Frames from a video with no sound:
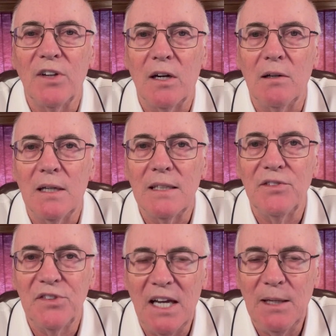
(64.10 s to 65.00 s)
are on
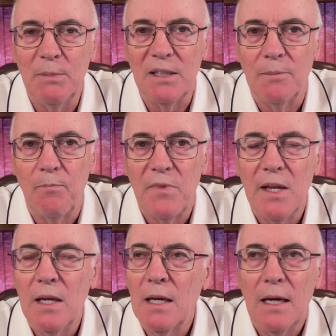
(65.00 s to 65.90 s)
assignment.
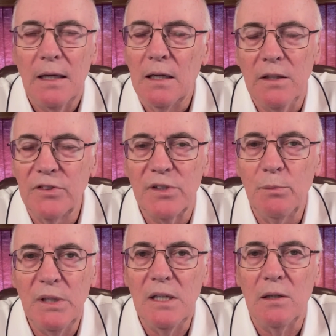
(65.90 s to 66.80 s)
This is going to
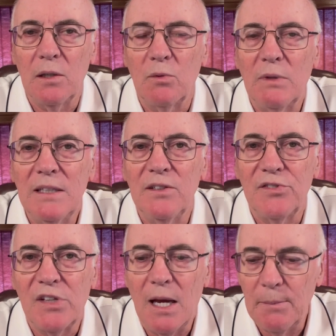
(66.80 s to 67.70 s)
be a
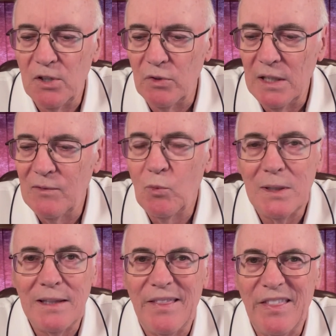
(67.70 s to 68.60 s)
horrendous time. I don't even
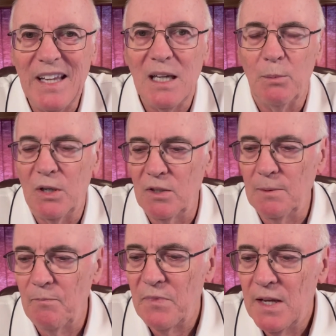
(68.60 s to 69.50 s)
want to think about it
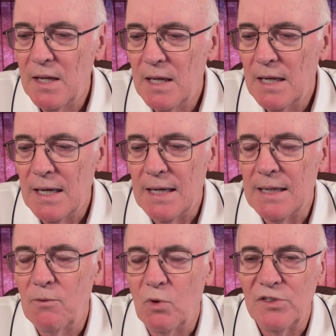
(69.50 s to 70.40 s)

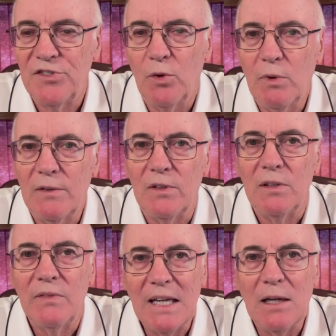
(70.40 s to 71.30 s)
whatsoever.
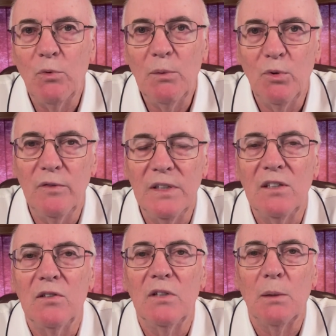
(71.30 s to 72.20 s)
Now we move
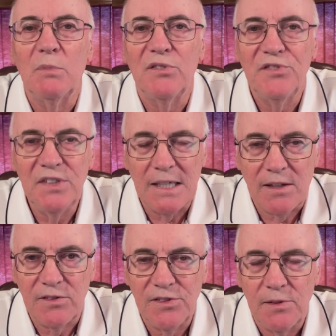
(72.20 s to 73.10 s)
into number
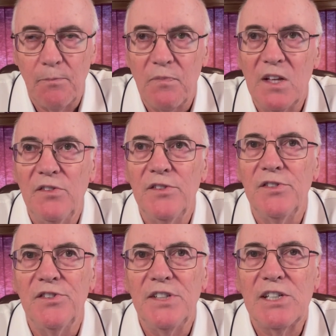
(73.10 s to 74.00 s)
6. This is
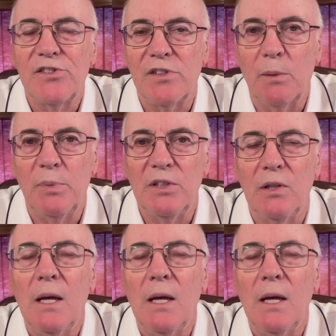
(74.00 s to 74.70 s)
the 6th trumpet